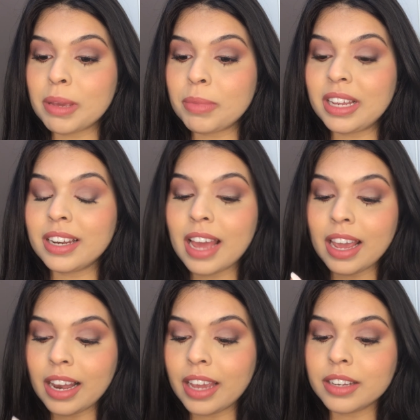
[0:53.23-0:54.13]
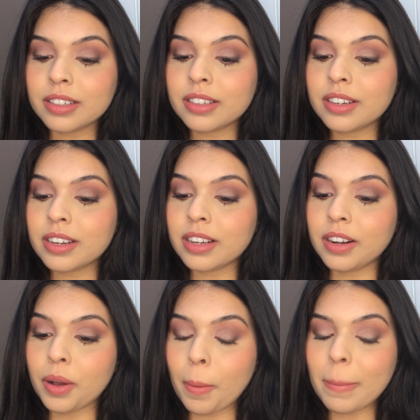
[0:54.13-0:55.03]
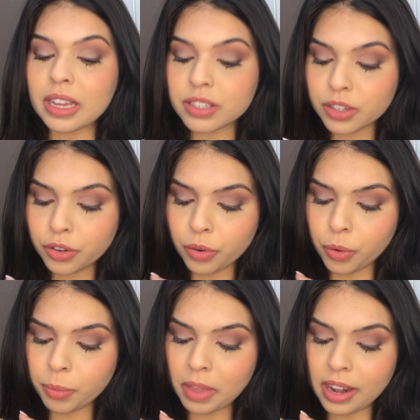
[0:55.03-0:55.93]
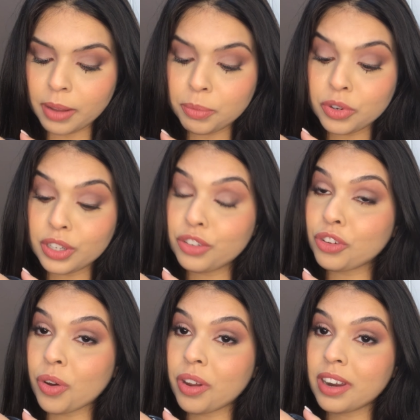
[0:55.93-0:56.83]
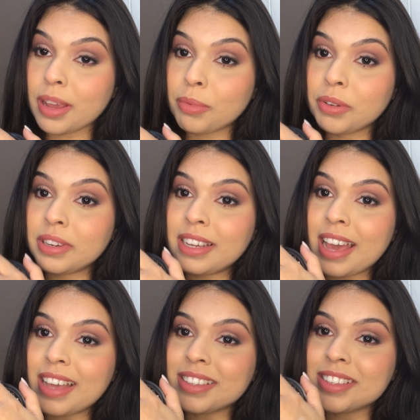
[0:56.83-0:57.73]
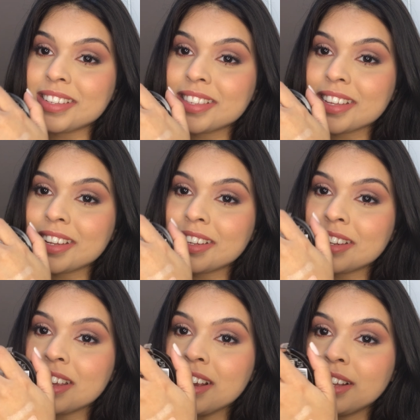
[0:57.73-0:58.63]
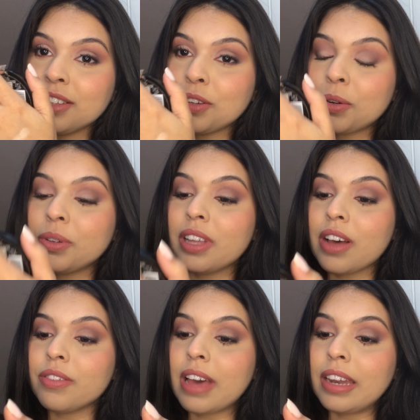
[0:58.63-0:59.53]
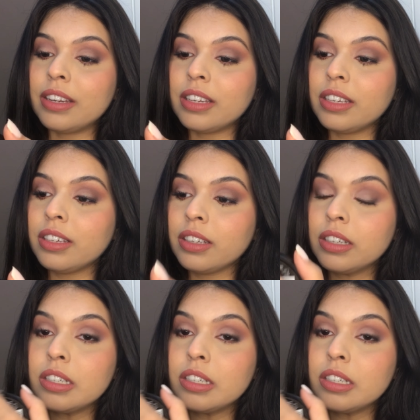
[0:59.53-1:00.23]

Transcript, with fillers: Maybelline highlighter uh, Master Chrome, and I'm pretty sure everybody has this in, you know, their vanity.